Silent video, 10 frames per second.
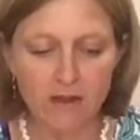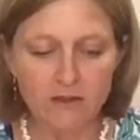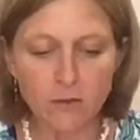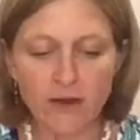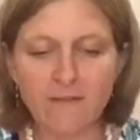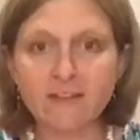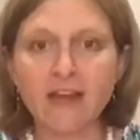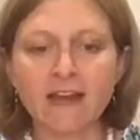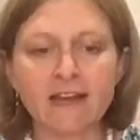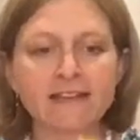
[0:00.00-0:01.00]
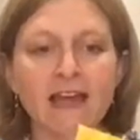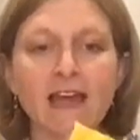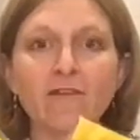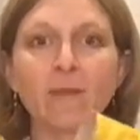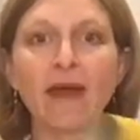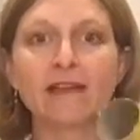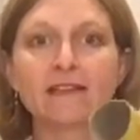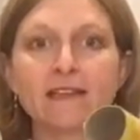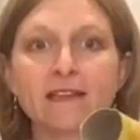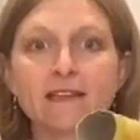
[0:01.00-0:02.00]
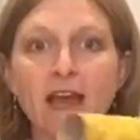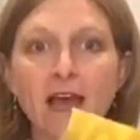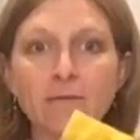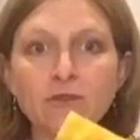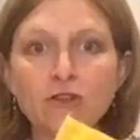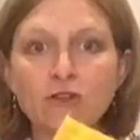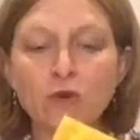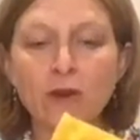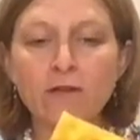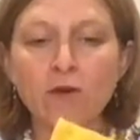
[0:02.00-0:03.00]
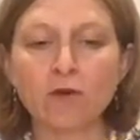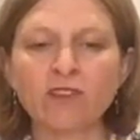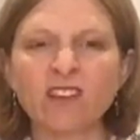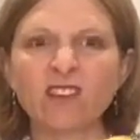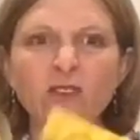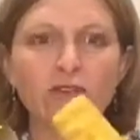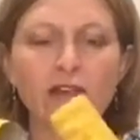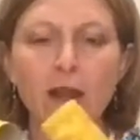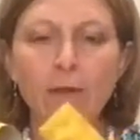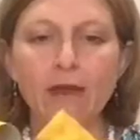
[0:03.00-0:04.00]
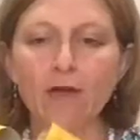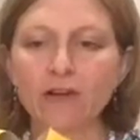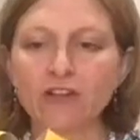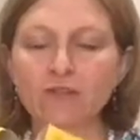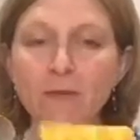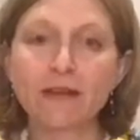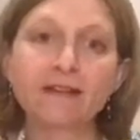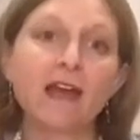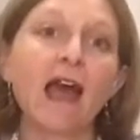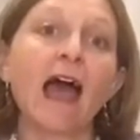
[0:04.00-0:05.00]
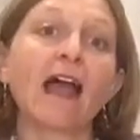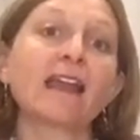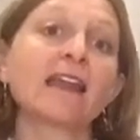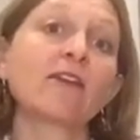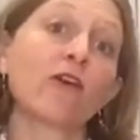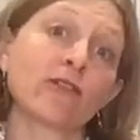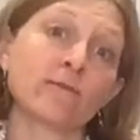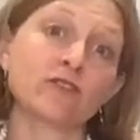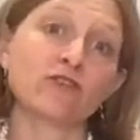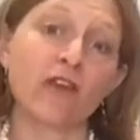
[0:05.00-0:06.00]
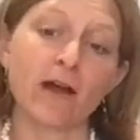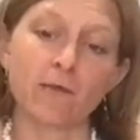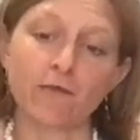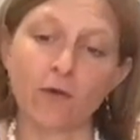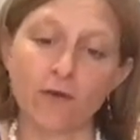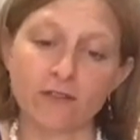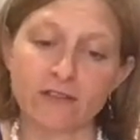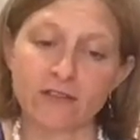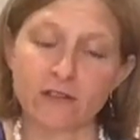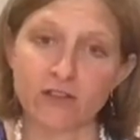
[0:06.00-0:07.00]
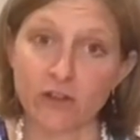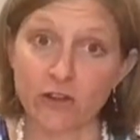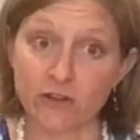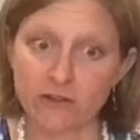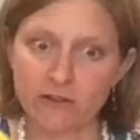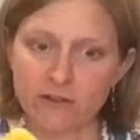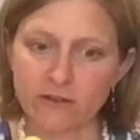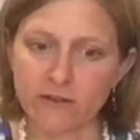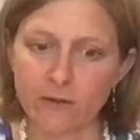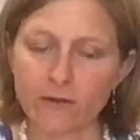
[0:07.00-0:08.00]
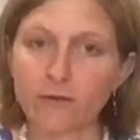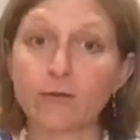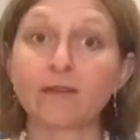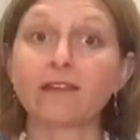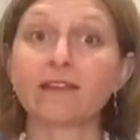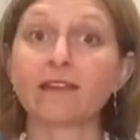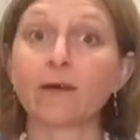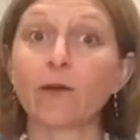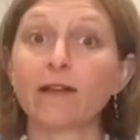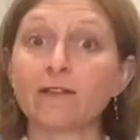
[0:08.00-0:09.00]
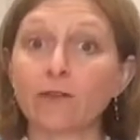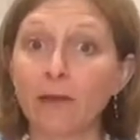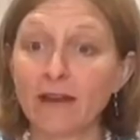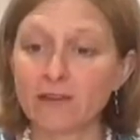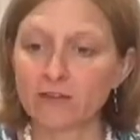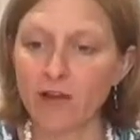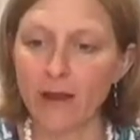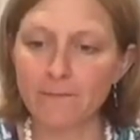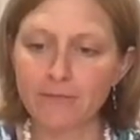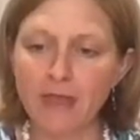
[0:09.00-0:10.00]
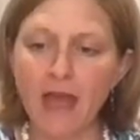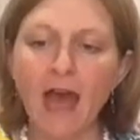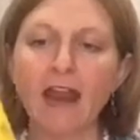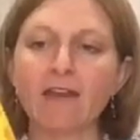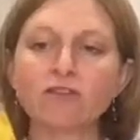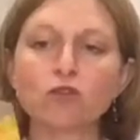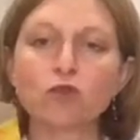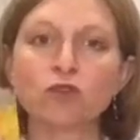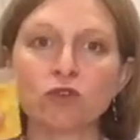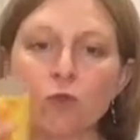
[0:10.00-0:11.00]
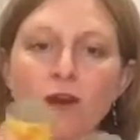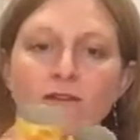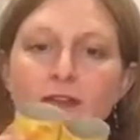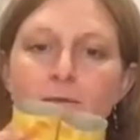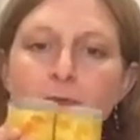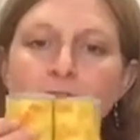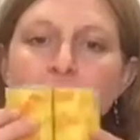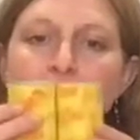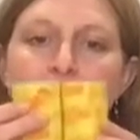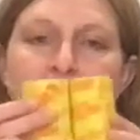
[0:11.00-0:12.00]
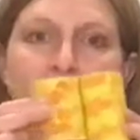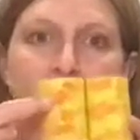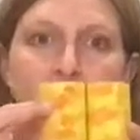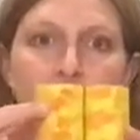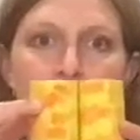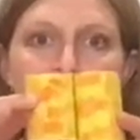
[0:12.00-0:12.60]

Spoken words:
So what I've done is I have painted 2 toilet rolls in a sort of yellowy orange bit and got them to dry before obviously showing you this, because otherwise we'd be sitting here waiting for paint to dry. And I've shortened one of them, as you can see.